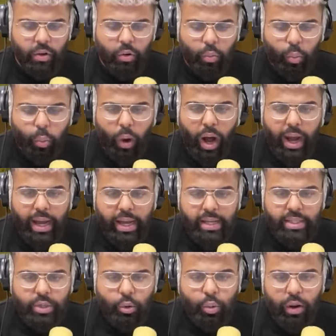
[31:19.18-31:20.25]
Yo, why
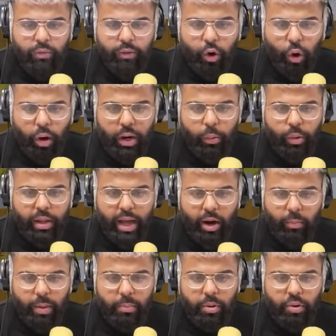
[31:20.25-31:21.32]
is Quiff going
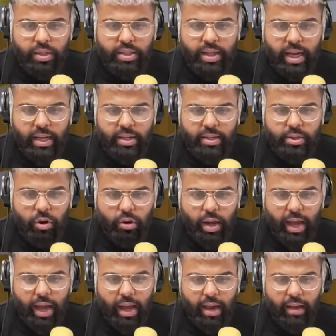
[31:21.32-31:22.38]
without me, bro? This guy does not
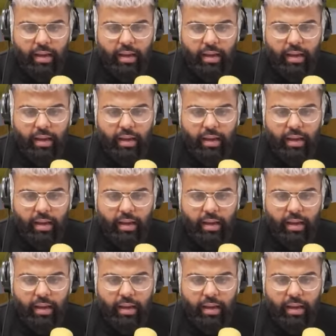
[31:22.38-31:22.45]
care